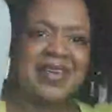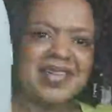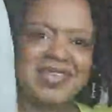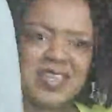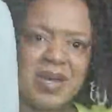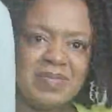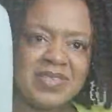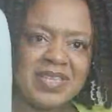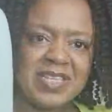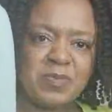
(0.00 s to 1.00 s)
So it comes
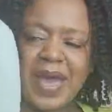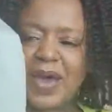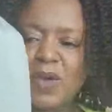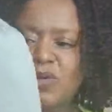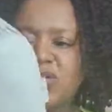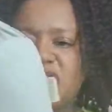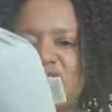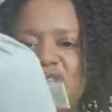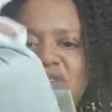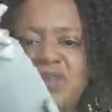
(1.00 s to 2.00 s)
in this
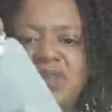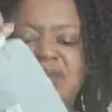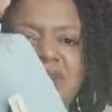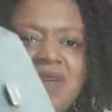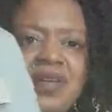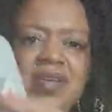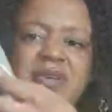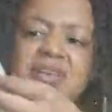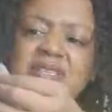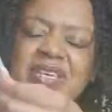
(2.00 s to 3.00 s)
pouch. You
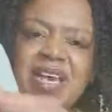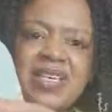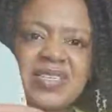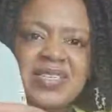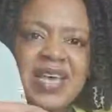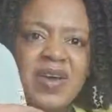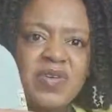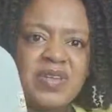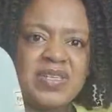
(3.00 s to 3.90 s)
can see it has a tag on it.